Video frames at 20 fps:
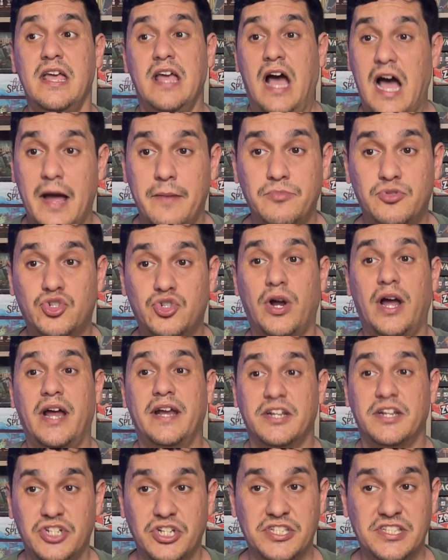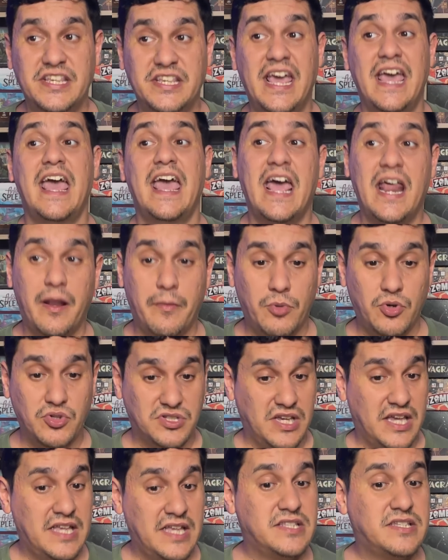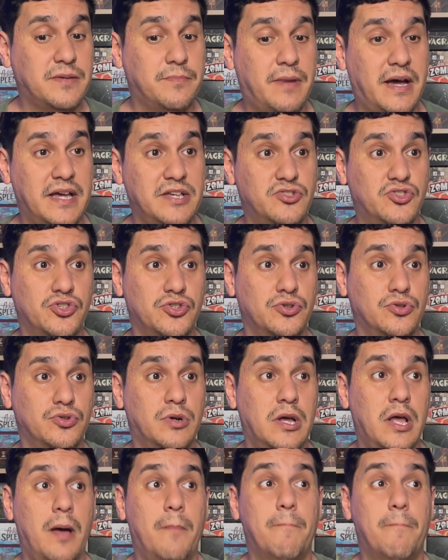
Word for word: I'm trying to just get animals into my zoo,